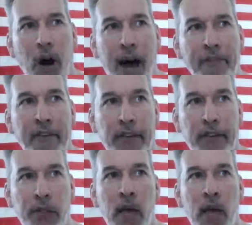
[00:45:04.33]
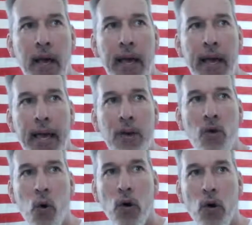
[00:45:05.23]
profits in
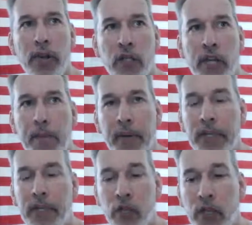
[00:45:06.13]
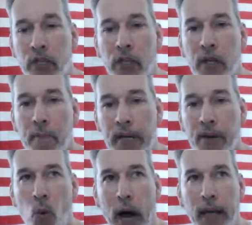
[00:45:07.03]
order that cheap editions could
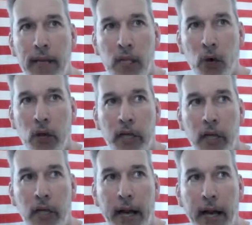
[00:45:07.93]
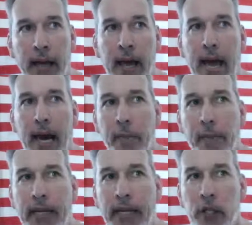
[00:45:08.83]
be widely circulated. In a
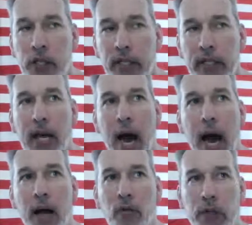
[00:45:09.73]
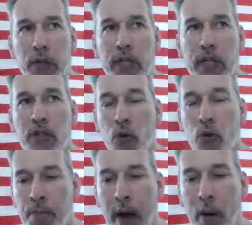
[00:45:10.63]
petition to Congress
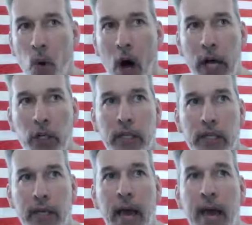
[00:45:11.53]
endorsed by Washington,